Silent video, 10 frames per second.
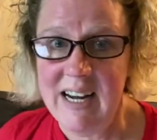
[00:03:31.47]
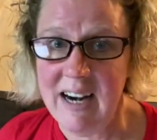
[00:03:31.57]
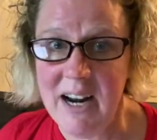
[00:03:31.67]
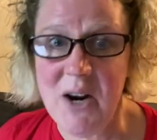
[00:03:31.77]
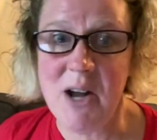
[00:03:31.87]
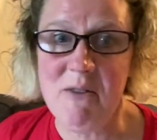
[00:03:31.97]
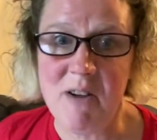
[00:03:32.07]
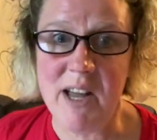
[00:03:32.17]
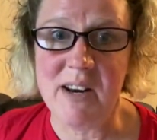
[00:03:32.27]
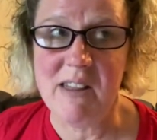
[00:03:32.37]
and I know how to
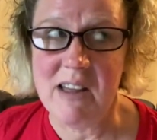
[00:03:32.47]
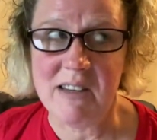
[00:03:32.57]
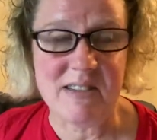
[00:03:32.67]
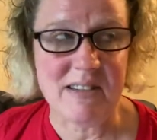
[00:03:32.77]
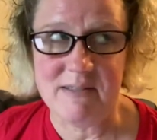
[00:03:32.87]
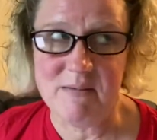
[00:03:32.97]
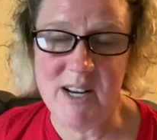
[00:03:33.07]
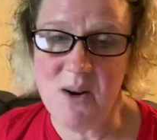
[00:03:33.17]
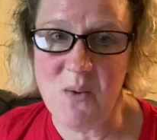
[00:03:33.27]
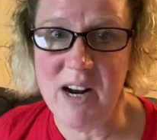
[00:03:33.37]
find things and,
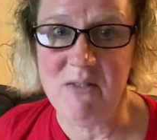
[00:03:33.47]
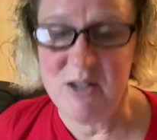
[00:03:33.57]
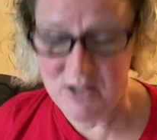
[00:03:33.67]
whatever.